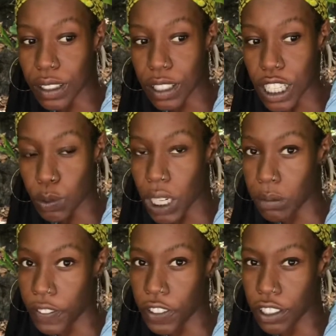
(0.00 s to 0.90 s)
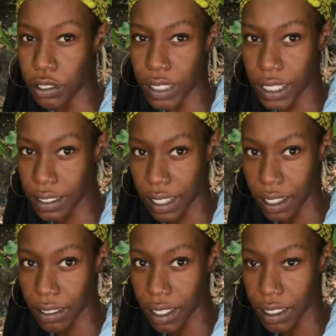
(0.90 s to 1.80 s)
is what I'm referring to, that is not
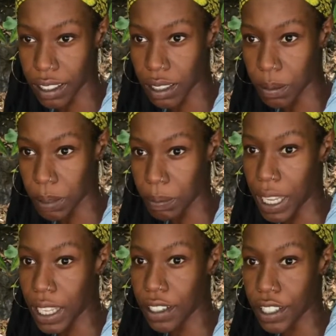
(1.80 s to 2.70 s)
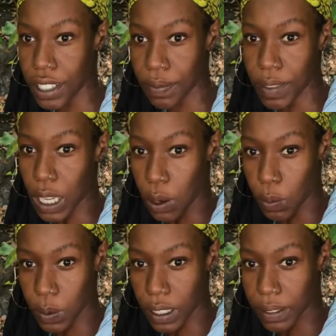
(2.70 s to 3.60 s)
things. But my energy
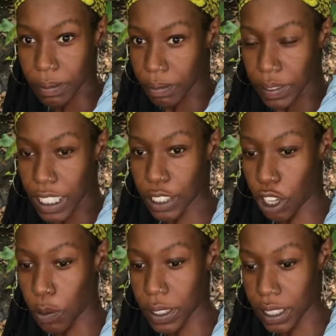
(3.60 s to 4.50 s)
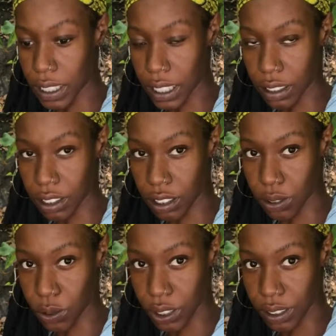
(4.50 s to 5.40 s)
is always connected to the
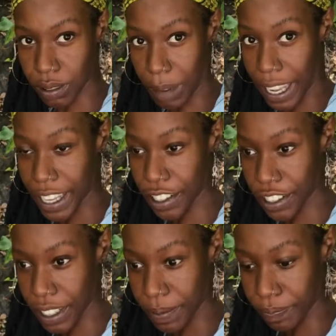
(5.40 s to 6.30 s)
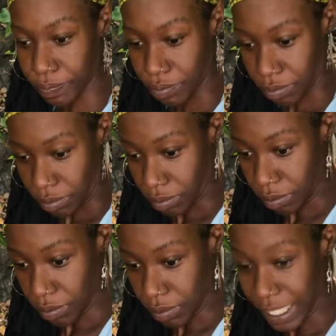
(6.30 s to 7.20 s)
source. My energy
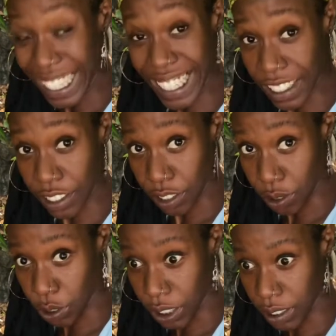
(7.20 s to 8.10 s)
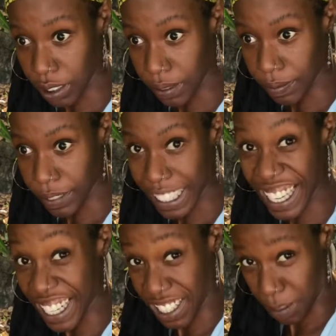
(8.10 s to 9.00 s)
is the source.
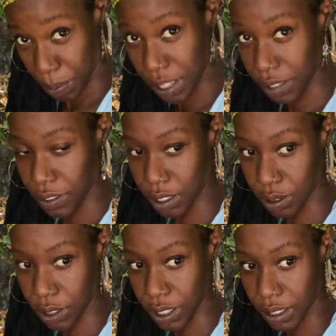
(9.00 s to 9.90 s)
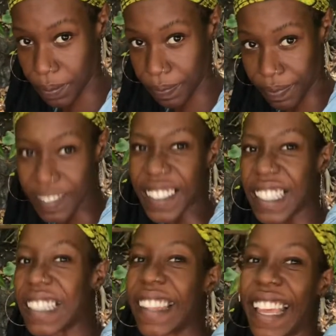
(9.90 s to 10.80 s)
It is a piece of the source.
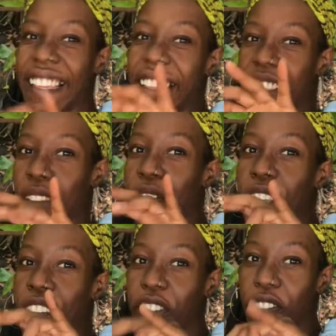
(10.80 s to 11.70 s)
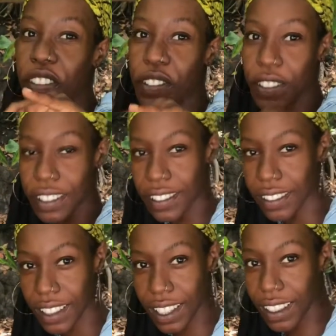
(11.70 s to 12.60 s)
It's like the finger of the source.
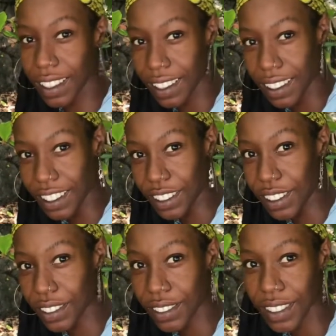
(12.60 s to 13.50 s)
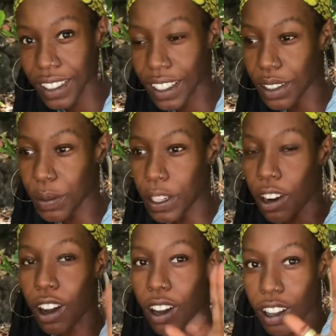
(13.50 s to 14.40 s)
You know? We are
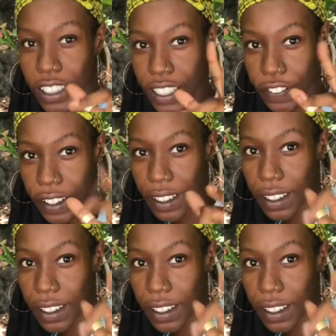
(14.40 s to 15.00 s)
all different